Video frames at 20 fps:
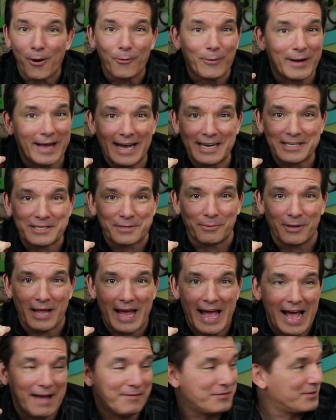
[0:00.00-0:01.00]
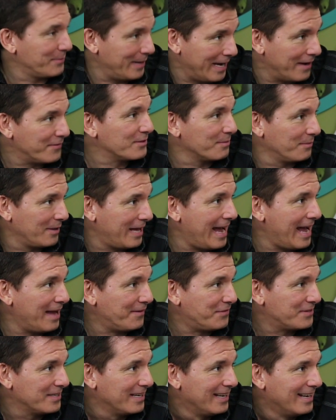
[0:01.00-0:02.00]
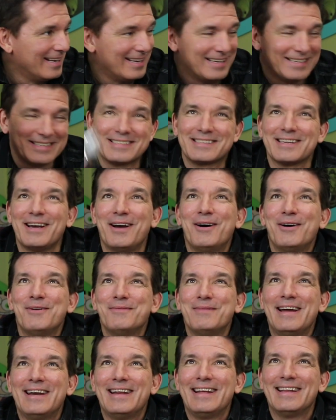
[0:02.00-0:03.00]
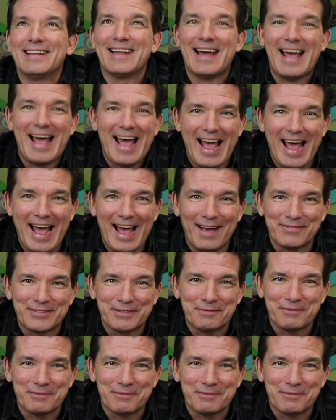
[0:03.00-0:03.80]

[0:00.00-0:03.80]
We had some laughs. We have some laughs so many laughs.